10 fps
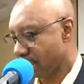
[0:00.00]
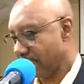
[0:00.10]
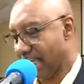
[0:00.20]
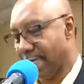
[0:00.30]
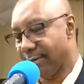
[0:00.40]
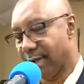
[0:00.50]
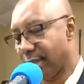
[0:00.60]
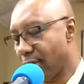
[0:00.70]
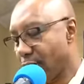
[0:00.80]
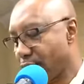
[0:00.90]
even
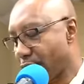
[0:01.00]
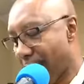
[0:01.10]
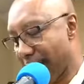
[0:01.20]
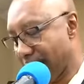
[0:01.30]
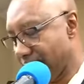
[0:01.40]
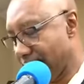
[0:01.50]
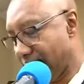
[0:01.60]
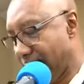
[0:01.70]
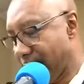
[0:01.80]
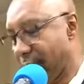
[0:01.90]
though trials,
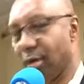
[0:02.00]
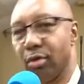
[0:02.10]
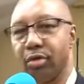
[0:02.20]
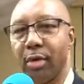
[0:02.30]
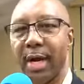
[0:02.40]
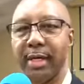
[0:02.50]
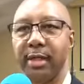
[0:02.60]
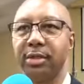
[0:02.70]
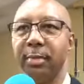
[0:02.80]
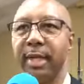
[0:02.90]
even though trials may